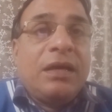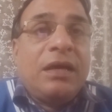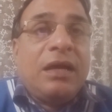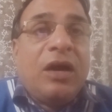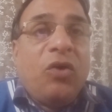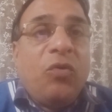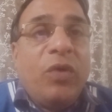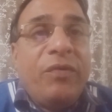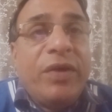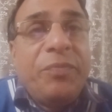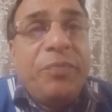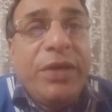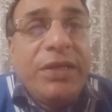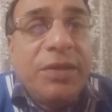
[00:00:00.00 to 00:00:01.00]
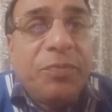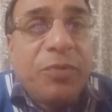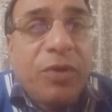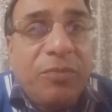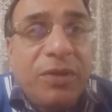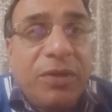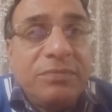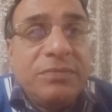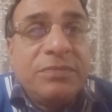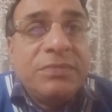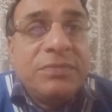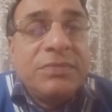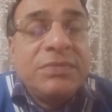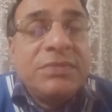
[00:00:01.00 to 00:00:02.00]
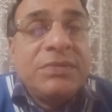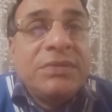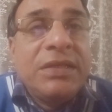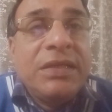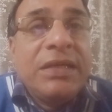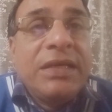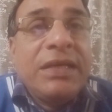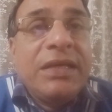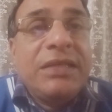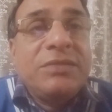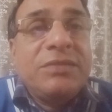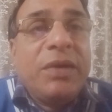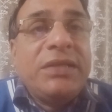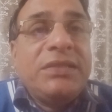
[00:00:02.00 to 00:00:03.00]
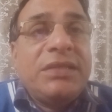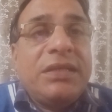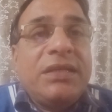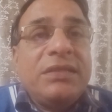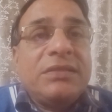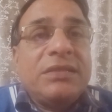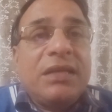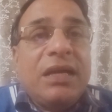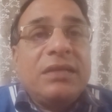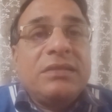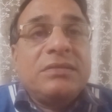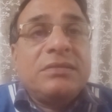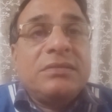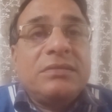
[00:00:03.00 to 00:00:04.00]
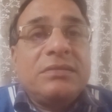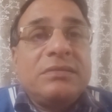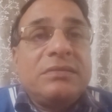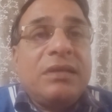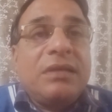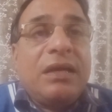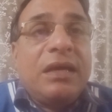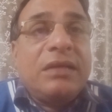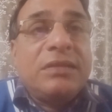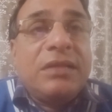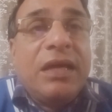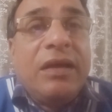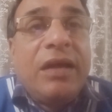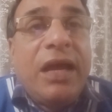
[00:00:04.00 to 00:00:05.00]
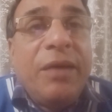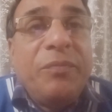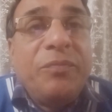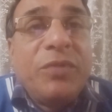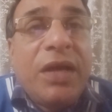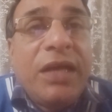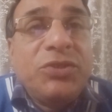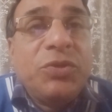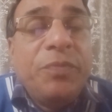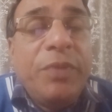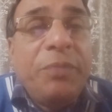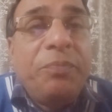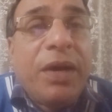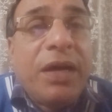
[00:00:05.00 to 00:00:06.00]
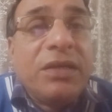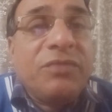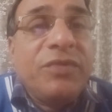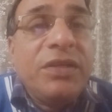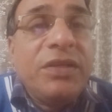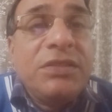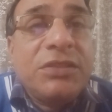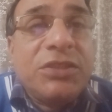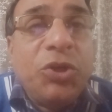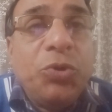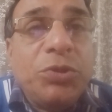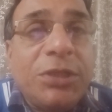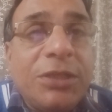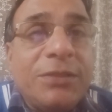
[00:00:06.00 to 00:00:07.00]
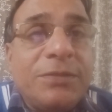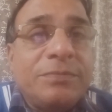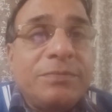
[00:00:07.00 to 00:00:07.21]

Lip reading: However big the problem, his mindset is that I should be part of a solution.